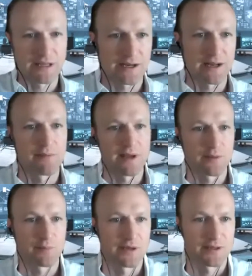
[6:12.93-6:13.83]
can I
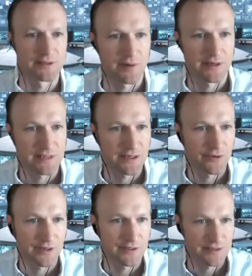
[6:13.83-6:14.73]
make because of my
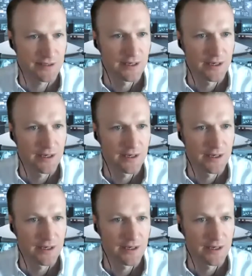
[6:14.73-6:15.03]
secrets